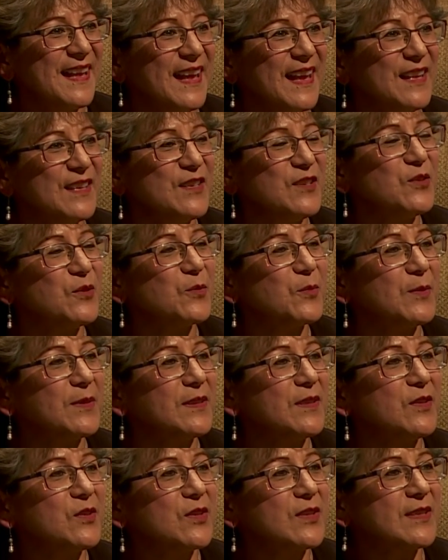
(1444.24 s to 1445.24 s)
And your
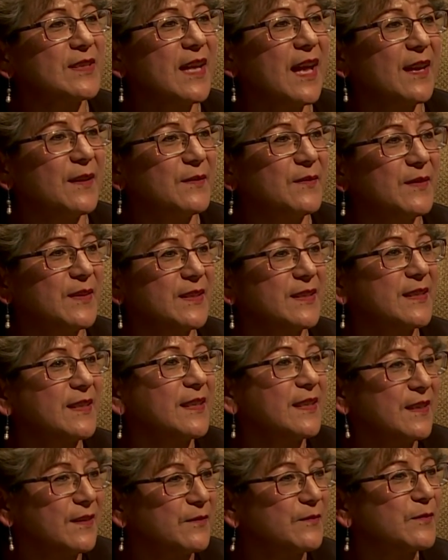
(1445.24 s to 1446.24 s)
religious life is a
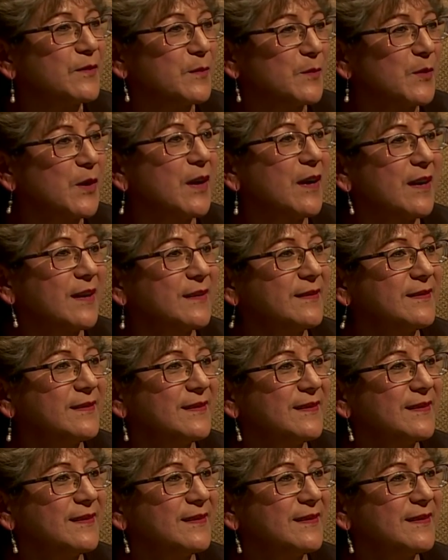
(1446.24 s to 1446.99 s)
gift from God.